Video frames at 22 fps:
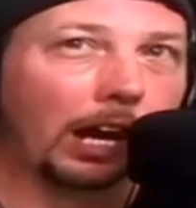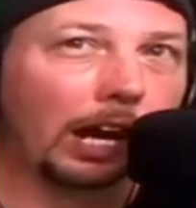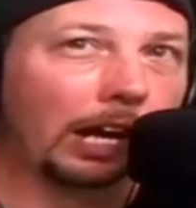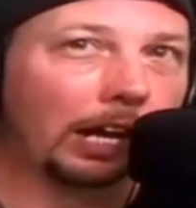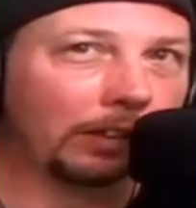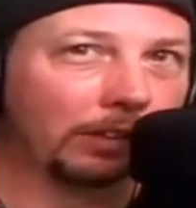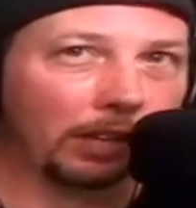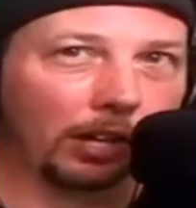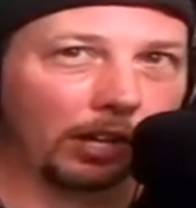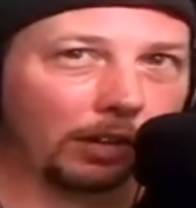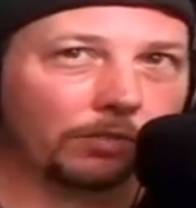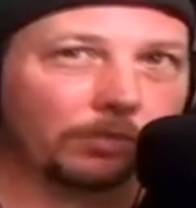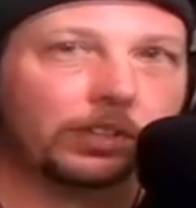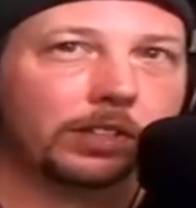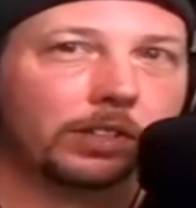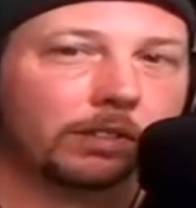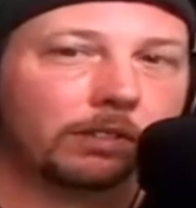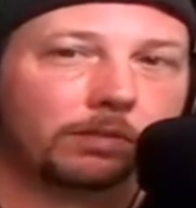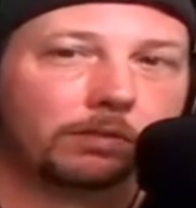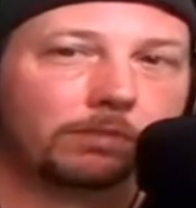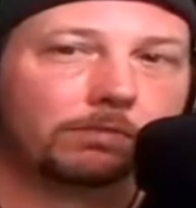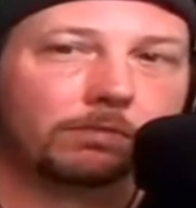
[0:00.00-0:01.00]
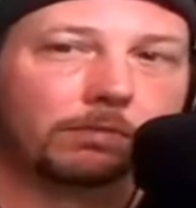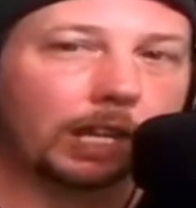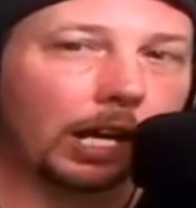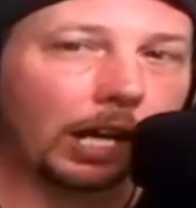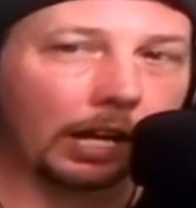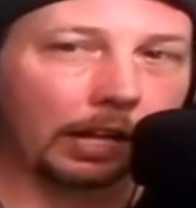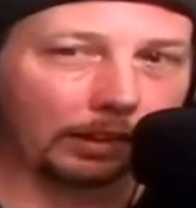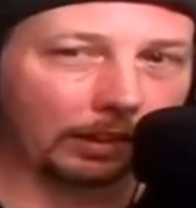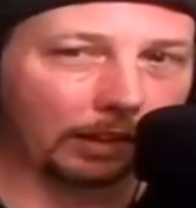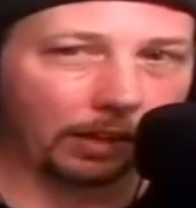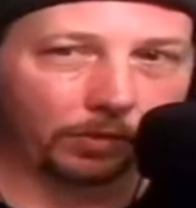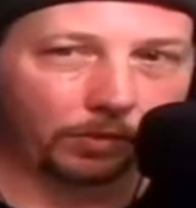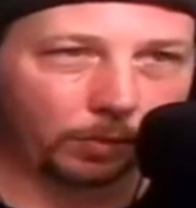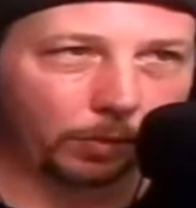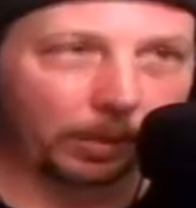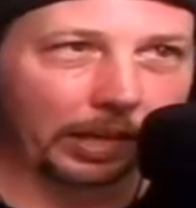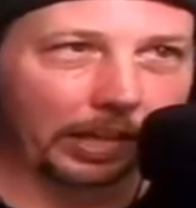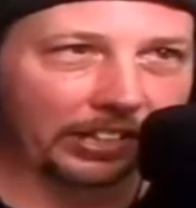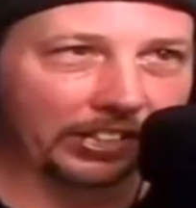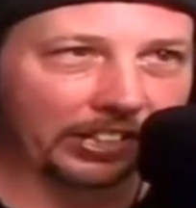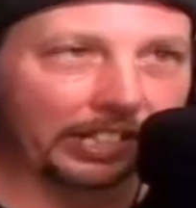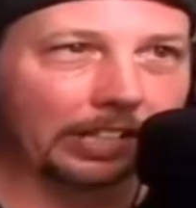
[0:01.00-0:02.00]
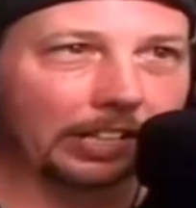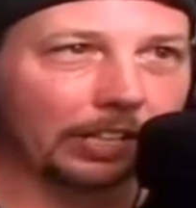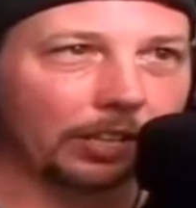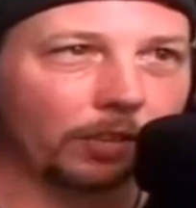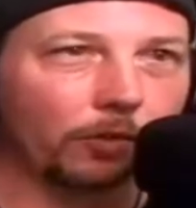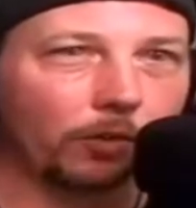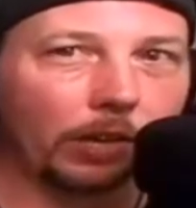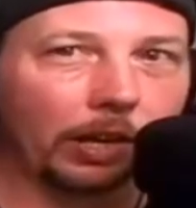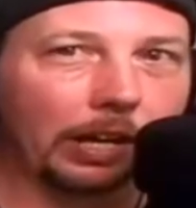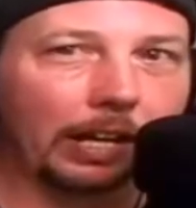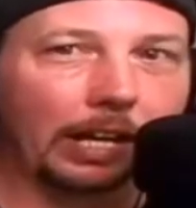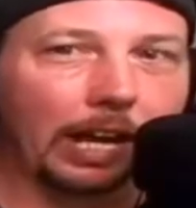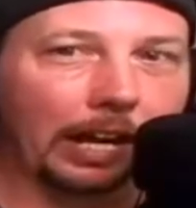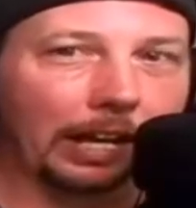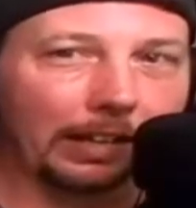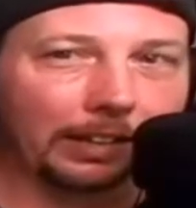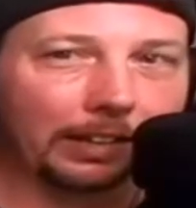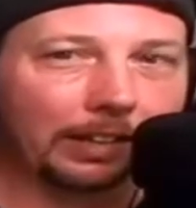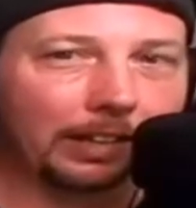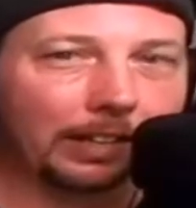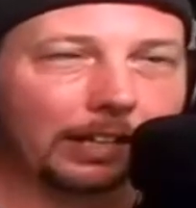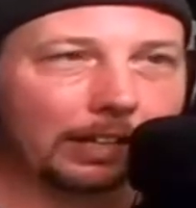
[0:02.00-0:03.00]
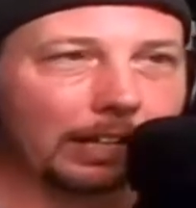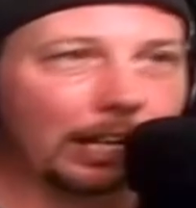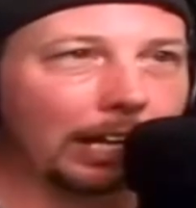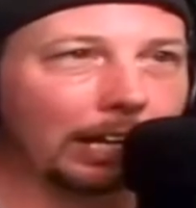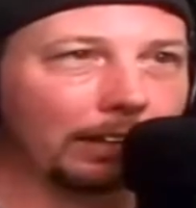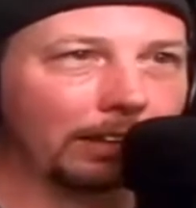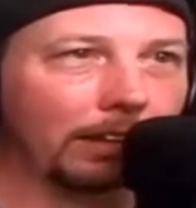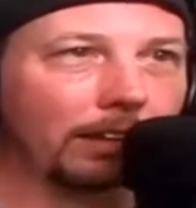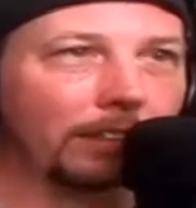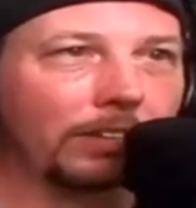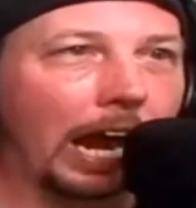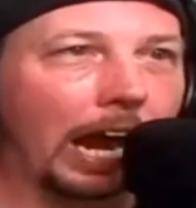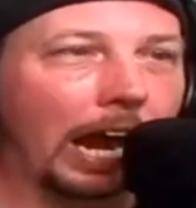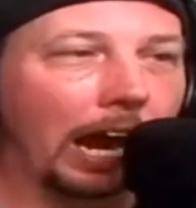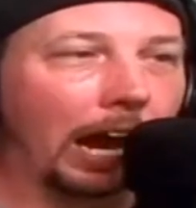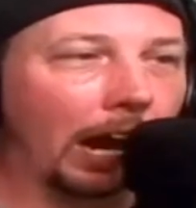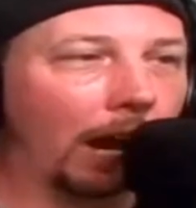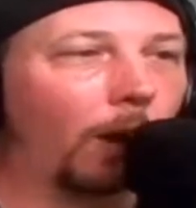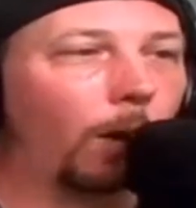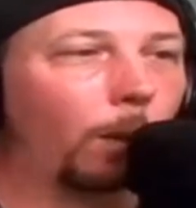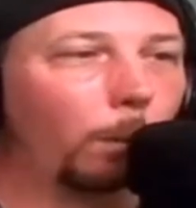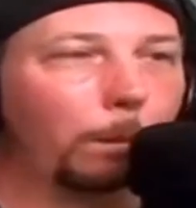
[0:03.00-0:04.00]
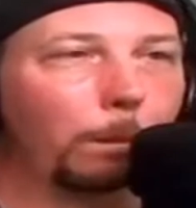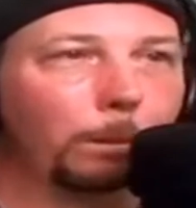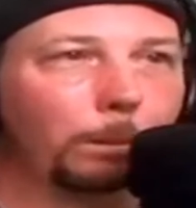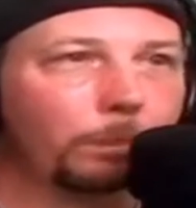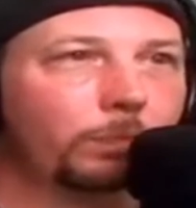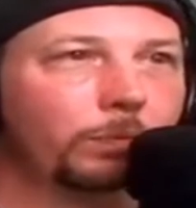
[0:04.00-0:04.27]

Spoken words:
I loved what I seen in the ring. I loved how